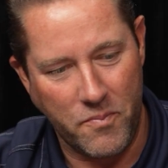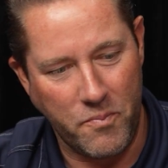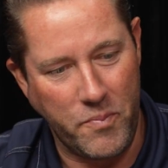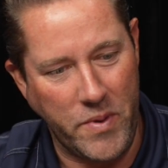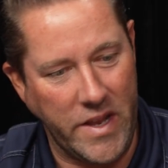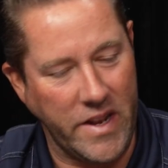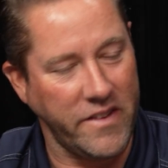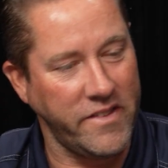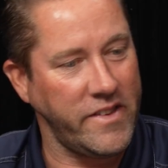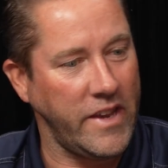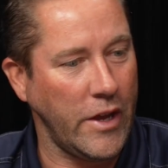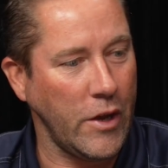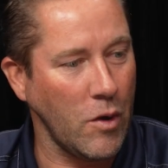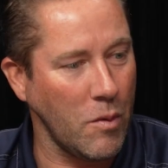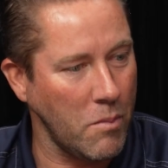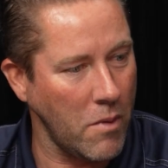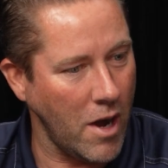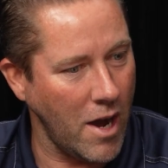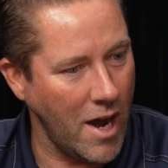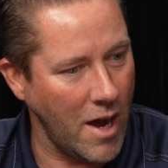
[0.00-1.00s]
being a single
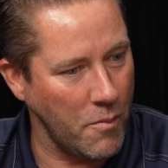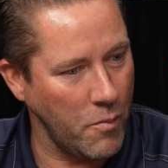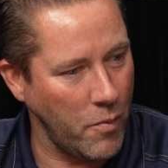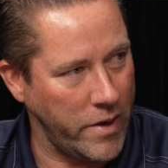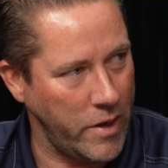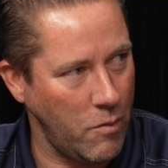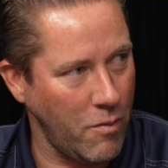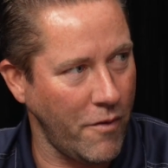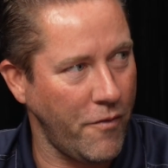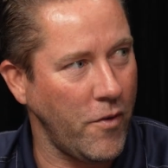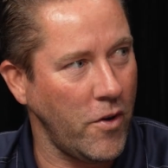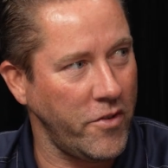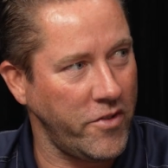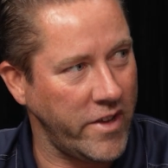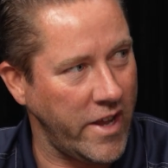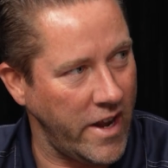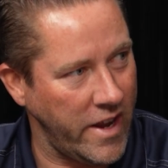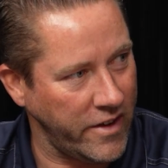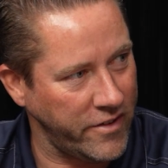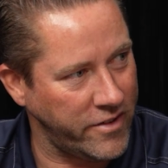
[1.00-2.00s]
mom when you were first
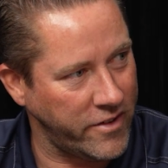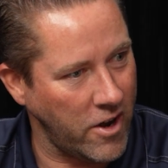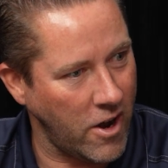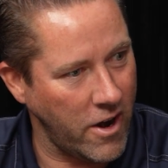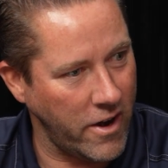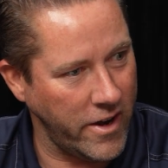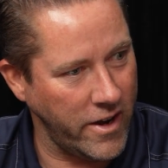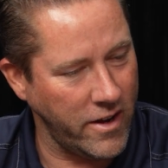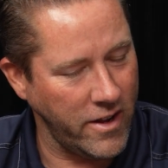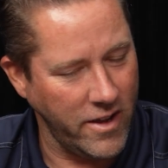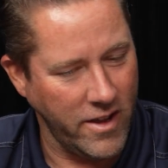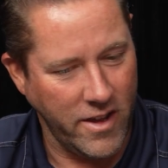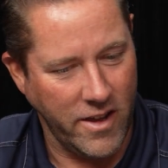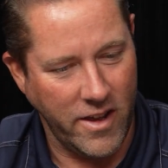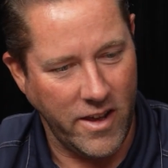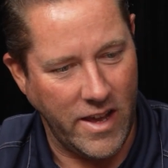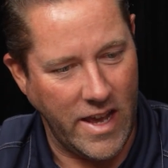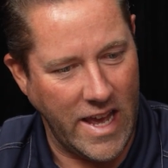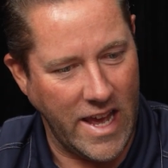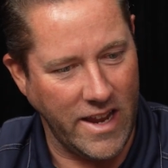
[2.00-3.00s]
getting started,
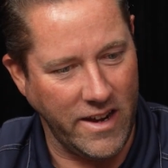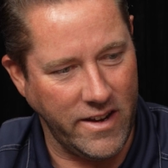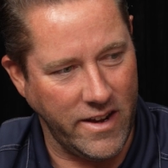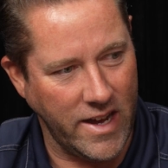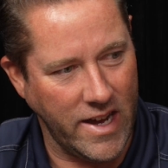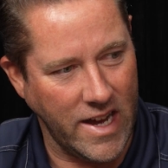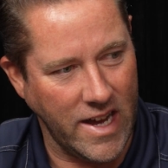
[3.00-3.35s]
and